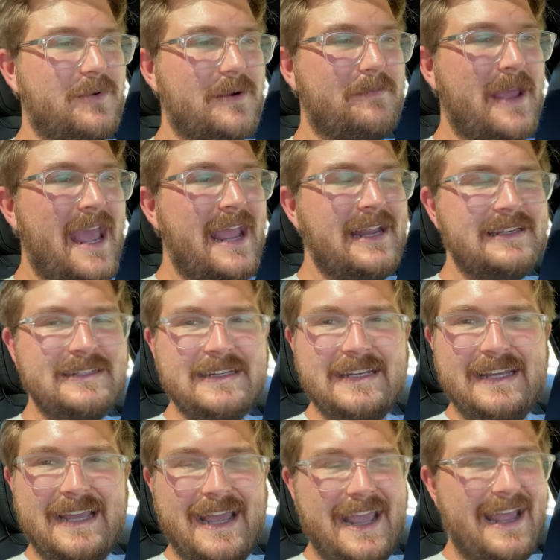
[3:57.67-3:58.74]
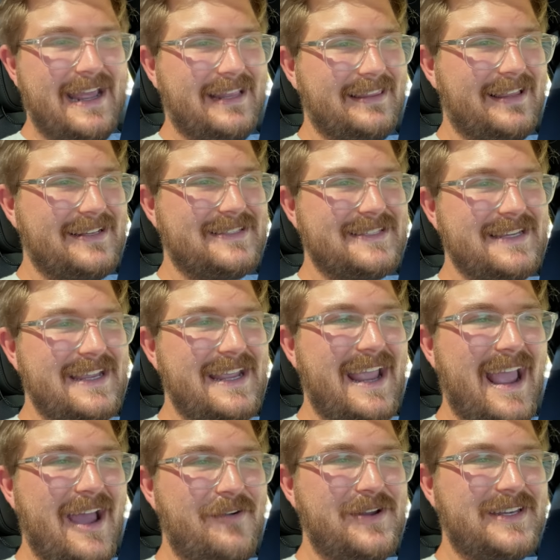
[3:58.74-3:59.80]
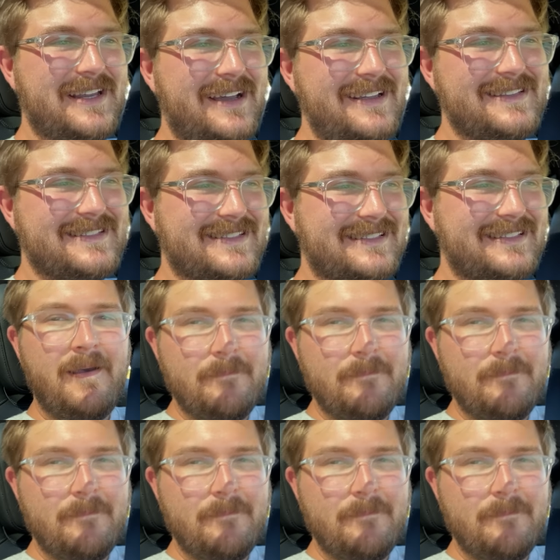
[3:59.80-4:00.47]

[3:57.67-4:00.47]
We're pegged, and let's see how it does.